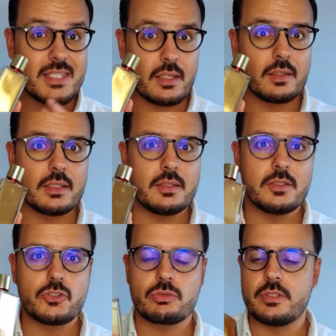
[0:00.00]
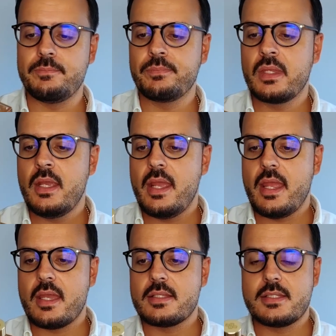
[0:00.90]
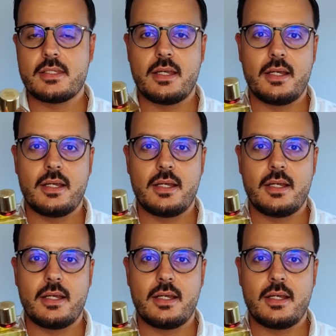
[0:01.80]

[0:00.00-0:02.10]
It's the linden tree, and